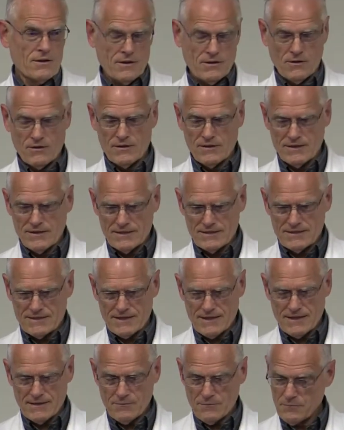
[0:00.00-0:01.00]
on the list
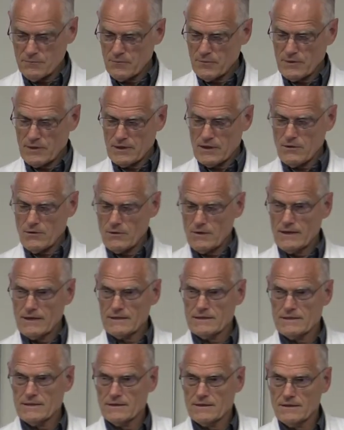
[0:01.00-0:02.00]
then.
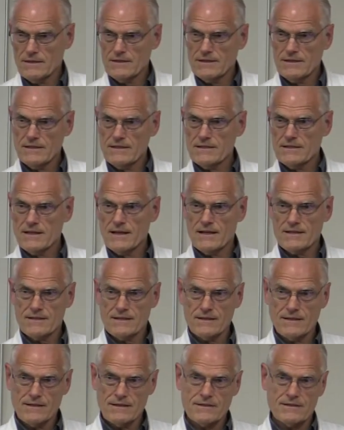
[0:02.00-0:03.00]
Nowadays, the CDC has a
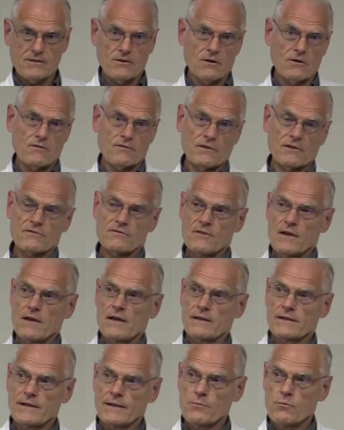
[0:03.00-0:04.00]
list of
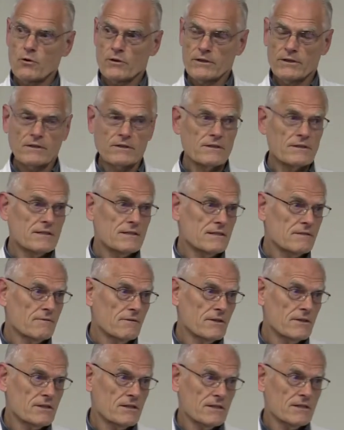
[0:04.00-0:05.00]
tick-borne illnesses,
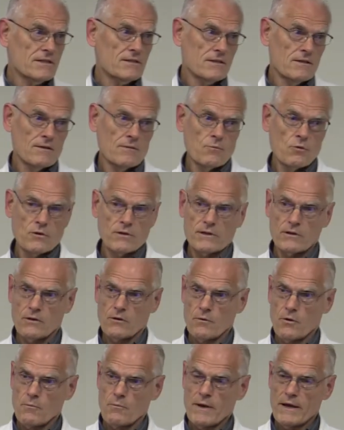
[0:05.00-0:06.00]
which is uh, more than a
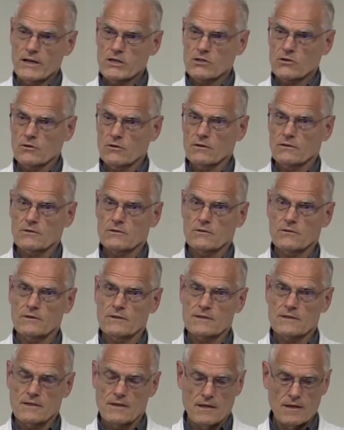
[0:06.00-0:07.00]
page long, so
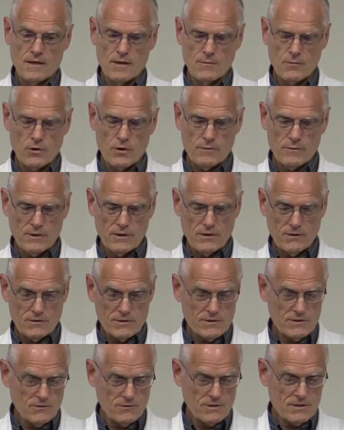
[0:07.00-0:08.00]
it's probably
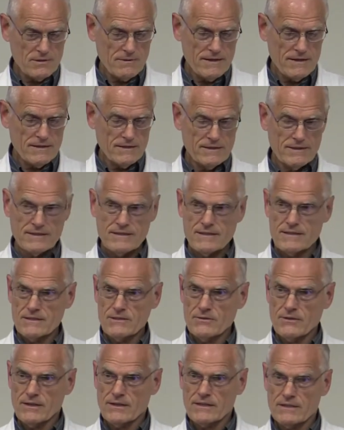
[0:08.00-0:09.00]
close to 20
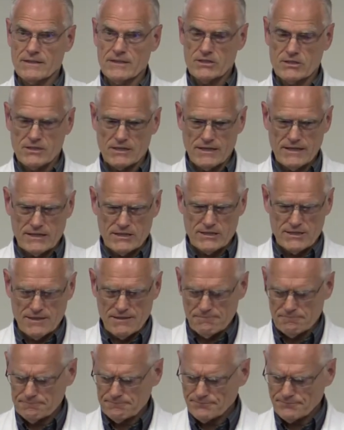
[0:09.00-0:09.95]
diseases you can catch there.